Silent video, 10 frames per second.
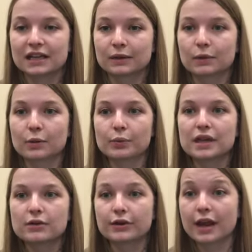where we
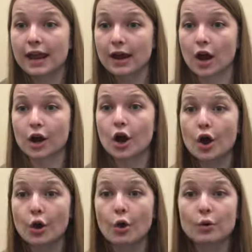create our
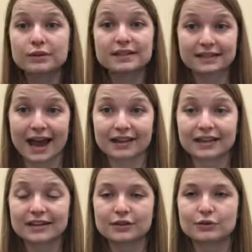own
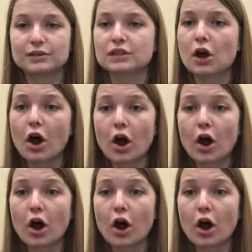salad using